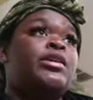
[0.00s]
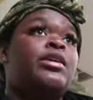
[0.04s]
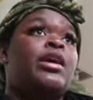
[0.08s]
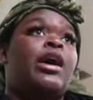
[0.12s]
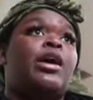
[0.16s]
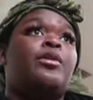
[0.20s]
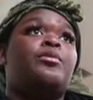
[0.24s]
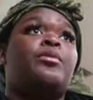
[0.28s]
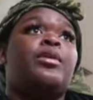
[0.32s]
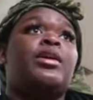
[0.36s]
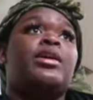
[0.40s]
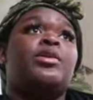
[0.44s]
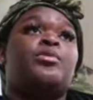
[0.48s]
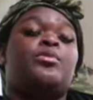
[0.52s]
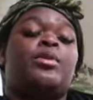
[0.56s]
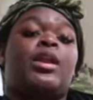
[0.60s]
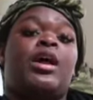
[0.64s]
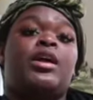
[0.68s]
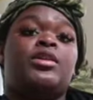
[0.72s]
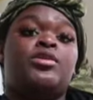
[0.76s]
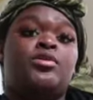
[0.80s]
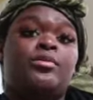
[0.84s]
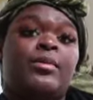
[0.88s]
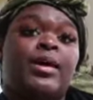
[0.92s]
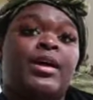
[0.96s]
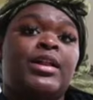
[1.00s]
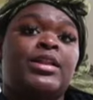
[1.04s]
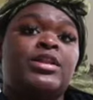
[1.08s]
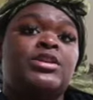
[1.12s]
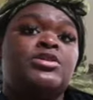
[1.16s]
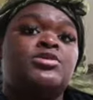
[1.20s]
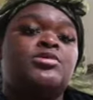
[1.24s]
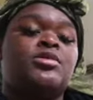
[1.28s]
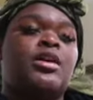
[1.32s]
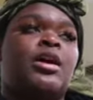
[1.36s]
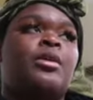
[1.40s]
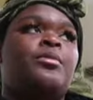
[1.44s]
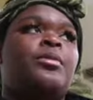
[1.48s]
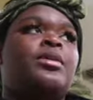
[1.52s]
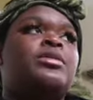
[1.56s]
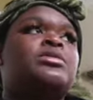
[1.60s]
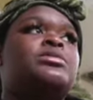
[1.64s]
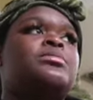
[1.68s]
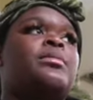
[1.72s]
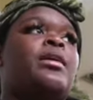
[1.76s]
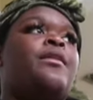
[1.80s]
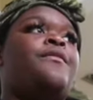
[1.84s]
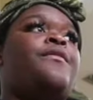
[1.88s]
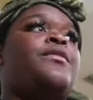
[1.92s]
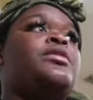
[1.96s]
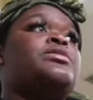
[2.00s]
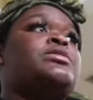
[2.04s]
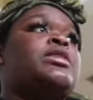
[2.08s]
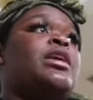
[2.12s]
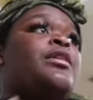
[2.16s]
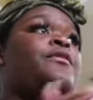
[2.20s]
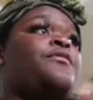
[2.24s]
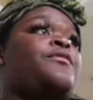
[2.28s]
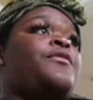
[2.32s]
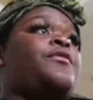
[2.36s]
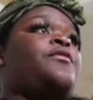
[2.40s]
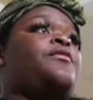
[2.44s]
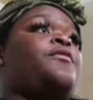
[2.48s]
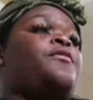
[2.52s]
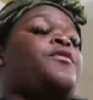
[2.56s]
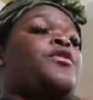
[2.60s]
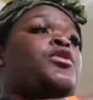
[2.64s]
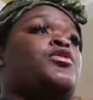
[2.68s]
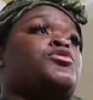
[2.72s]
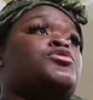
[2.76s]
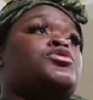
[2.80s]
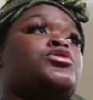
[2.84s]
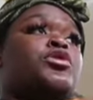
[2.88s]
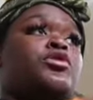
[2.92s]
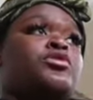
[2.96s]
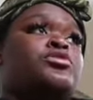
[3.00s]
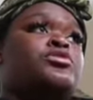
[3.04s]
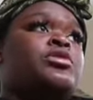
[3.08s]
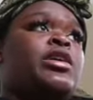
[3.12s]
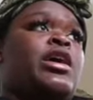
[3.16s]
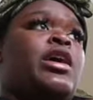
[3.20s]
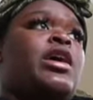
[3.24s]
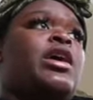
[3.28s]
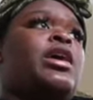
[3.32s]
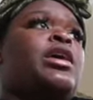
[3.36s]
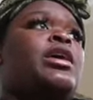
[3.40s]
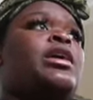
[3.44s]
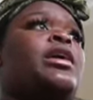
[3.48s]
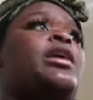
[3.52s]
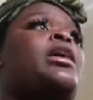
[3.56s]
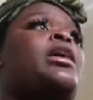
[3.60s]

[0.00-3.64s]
I wait when I do my cleanser, I wait till my face, I feel so dry,